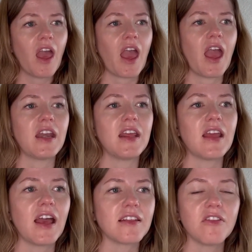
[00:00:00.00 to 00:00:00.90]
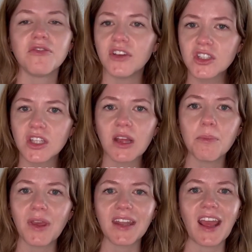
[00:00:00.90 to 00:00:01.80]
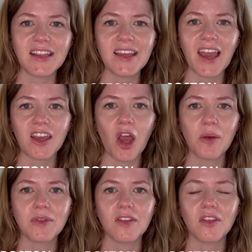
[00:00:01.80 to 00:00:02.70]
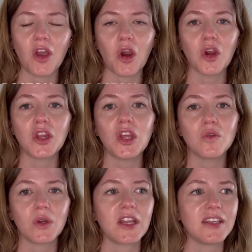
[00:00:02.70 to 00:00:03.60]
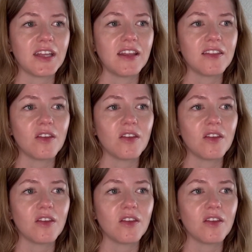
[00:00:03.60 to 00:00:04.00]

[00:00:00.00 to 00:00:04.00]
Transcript: and it has officially been a tech hub since the early 2010s,